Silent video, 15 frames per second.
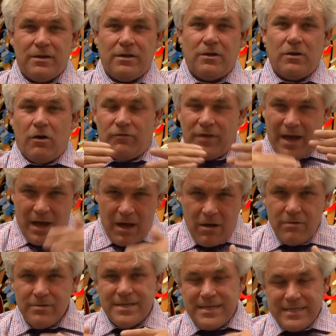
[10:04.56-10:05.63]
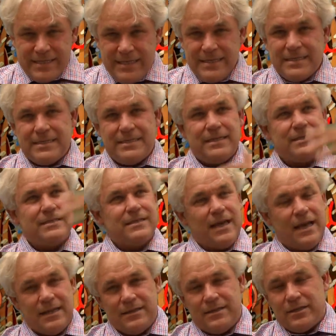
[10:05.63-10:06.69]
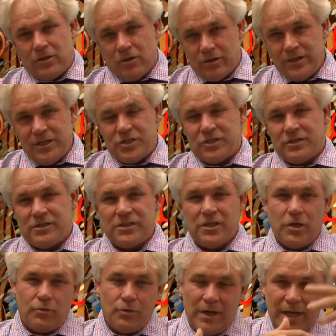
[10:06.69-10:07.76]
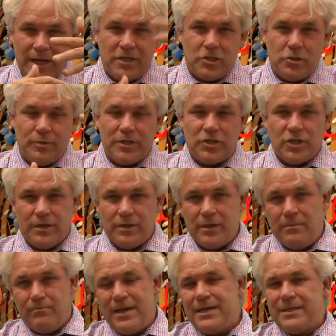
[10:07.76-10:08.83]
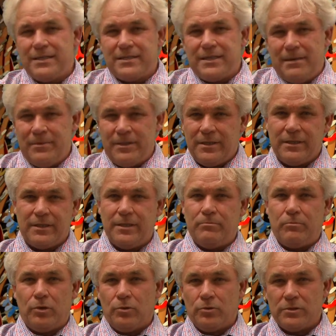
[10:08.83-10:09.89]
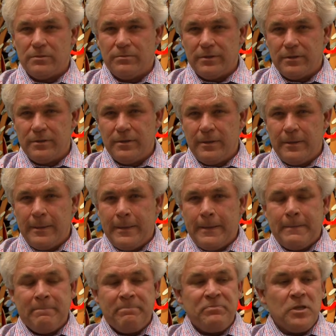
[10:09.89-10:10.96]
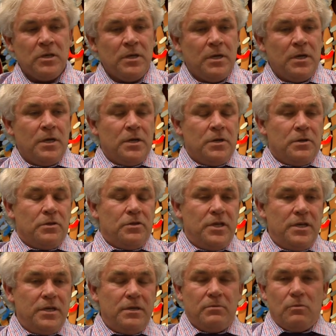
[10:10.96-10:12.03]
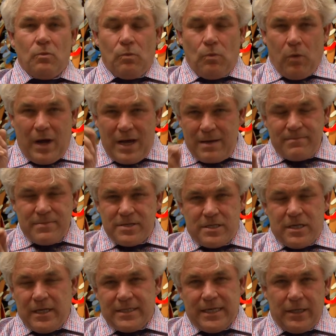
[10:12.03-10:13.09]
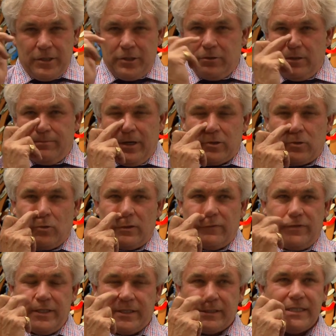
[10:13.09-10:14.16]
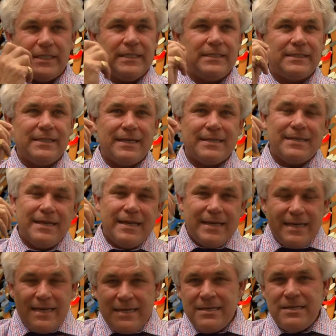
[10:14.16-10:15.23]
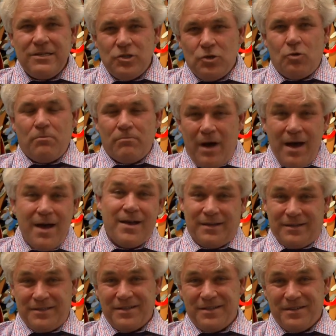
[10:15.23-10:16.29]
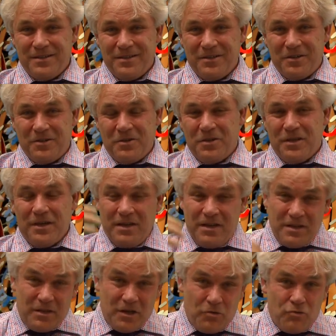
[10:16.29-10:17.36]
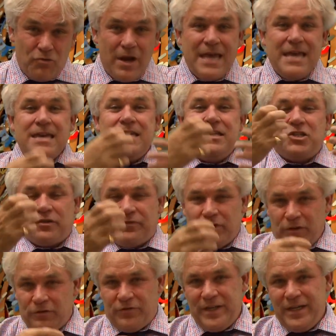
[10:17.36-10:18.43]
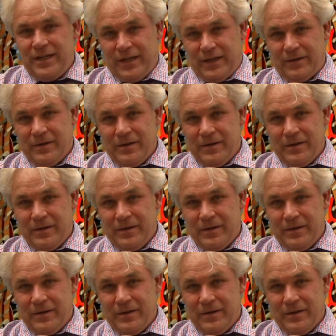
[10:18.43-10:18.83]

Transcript: uh, of how these instincts and the cognitions relate to each other makes it eminently plausible. The, why I'm uh, telling you about all of this is that in your mind, you know, the, the rageful feeling